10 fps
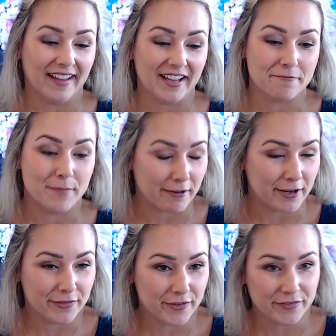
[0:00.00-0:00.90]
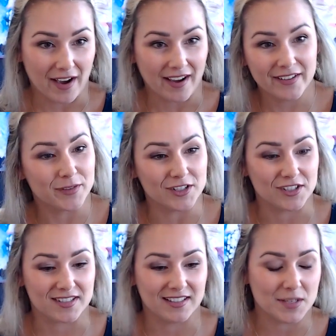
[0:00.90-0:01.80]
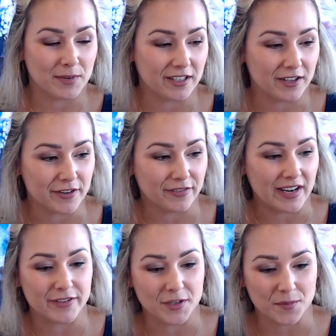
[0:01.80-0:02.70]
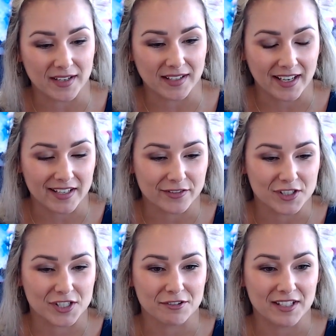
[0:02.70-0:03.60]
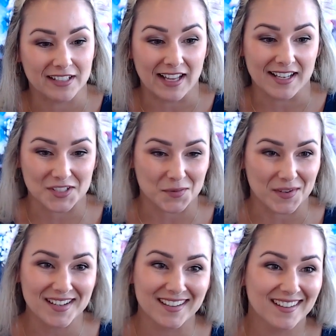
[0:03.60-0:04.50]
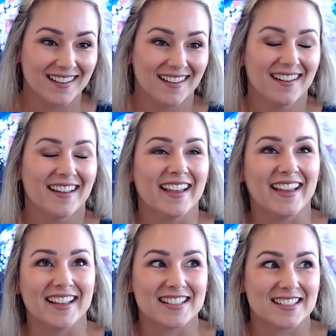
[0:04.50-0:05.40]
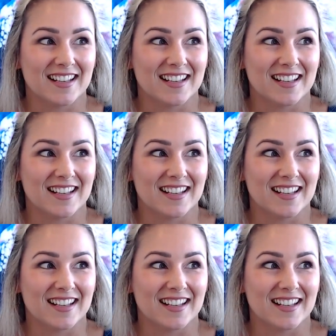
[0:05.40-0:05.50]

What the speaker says: married for 5. We just celebrated our 5-year wedding anniversary last week. And